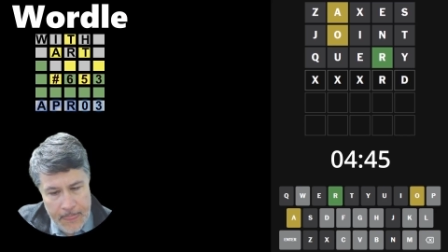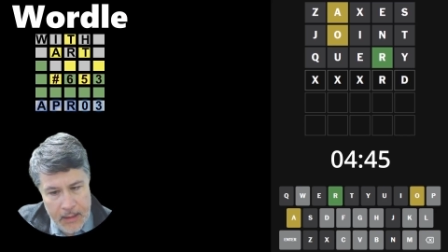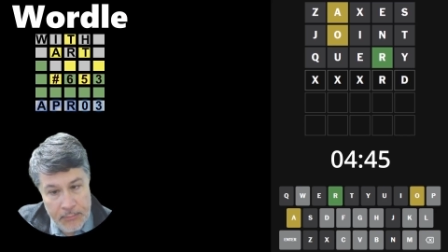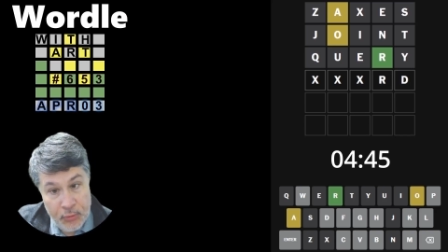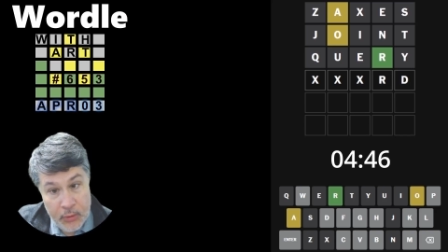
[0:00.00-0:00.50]

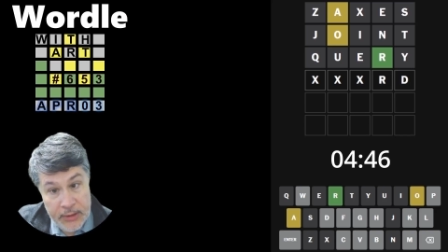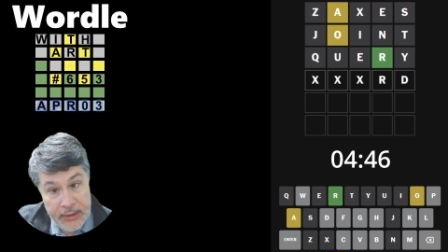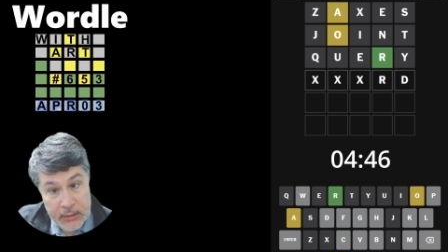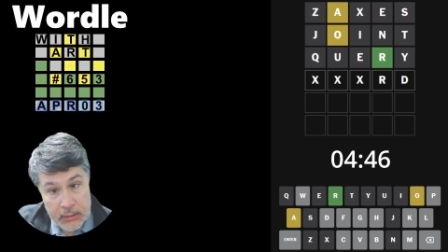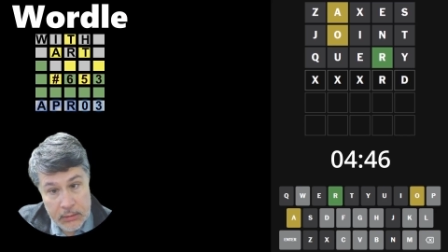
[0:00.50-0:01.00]

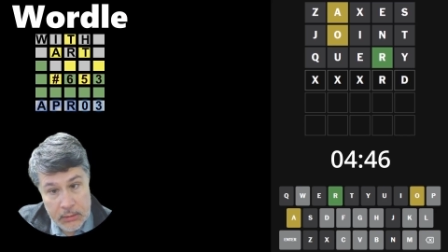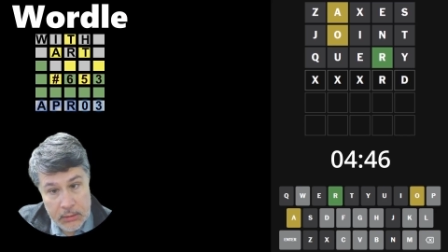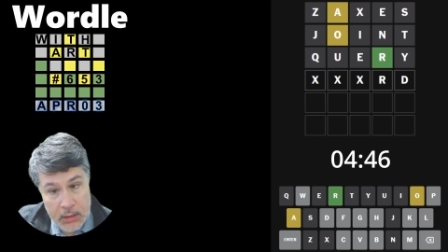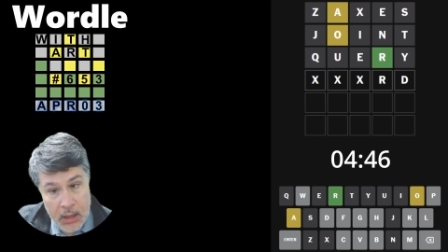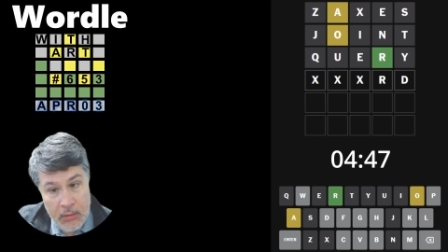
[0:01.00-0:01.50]
Board.
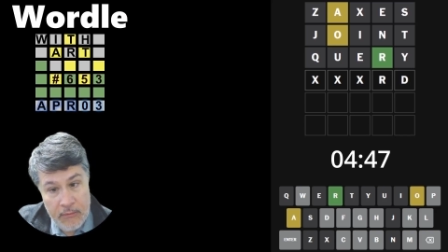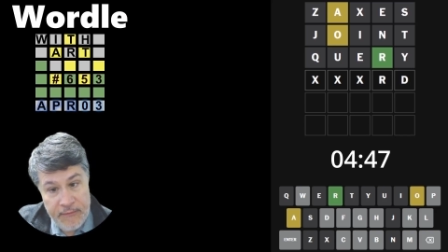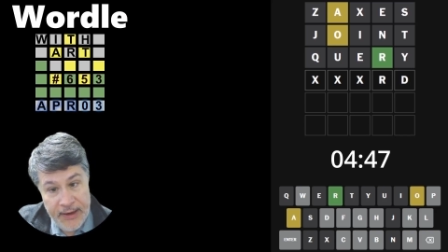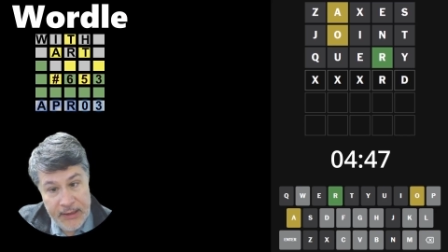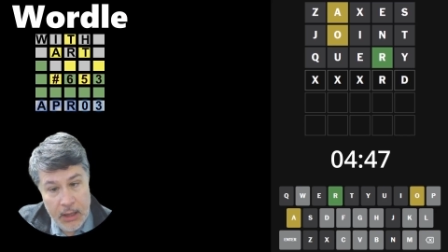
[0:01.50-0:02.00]
Oh,
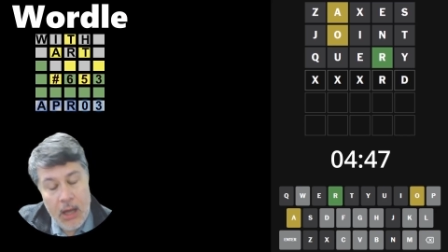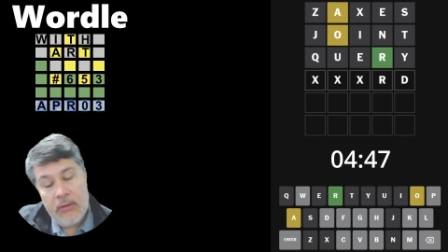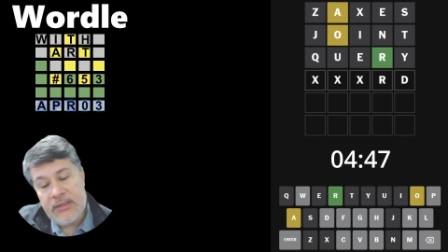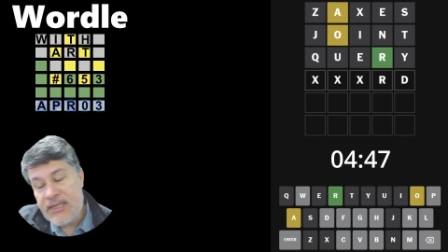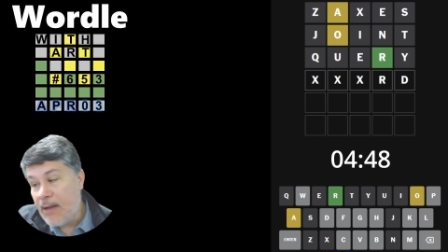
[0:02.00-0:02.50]
fine. Oh,
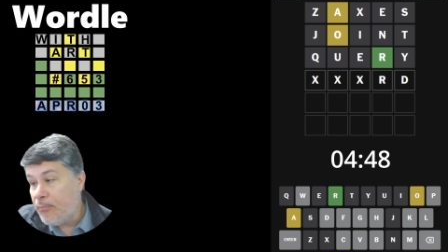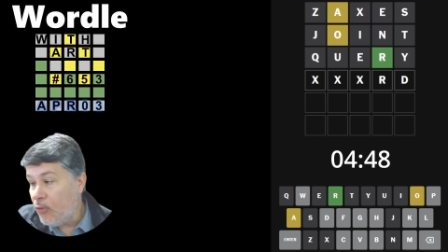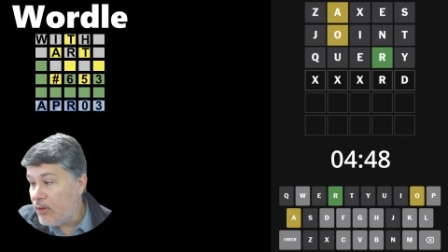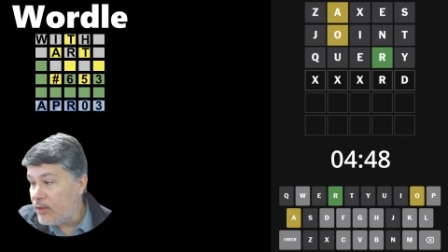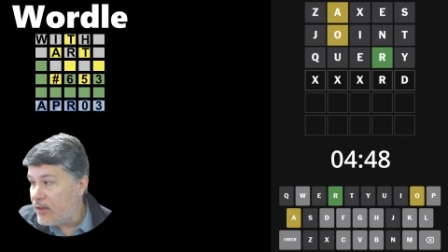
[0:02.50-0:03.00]
it's not board.